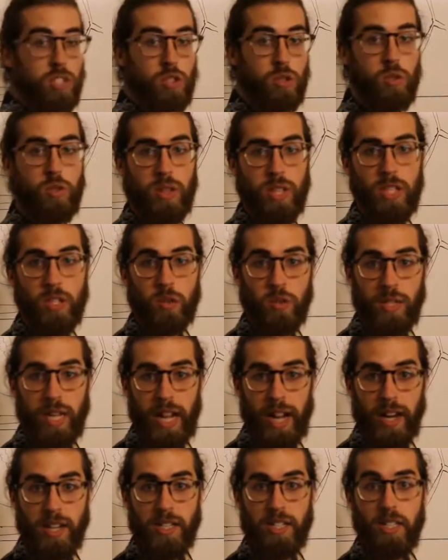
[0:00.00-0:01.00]
two things
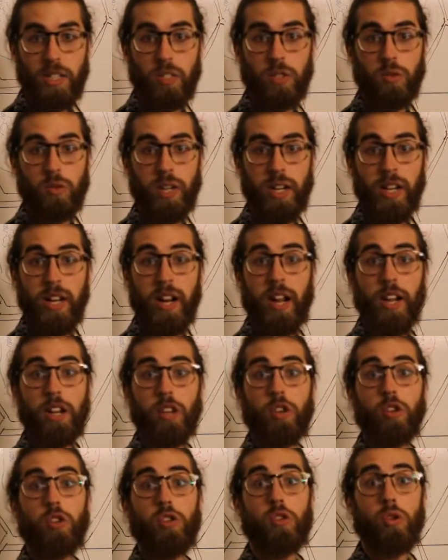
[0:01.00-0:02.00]
react to create
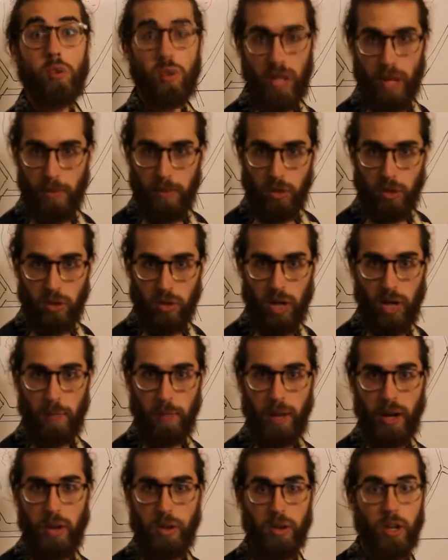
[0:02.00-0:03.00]
a new chemical
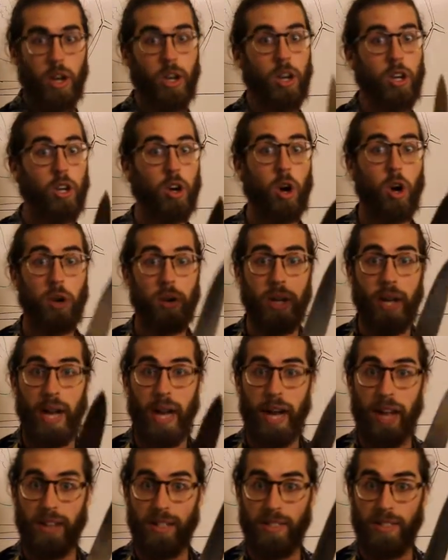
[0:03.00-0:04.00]
compound called
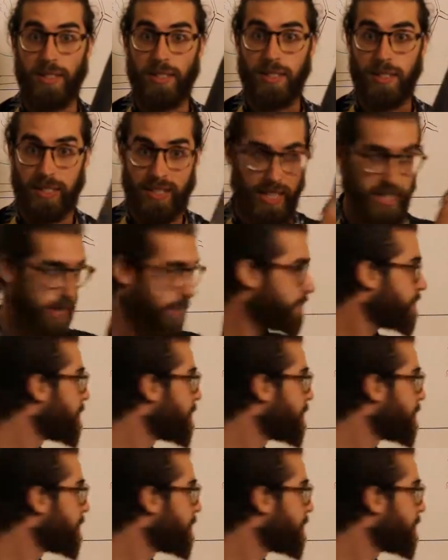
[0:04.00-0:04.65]
allicin.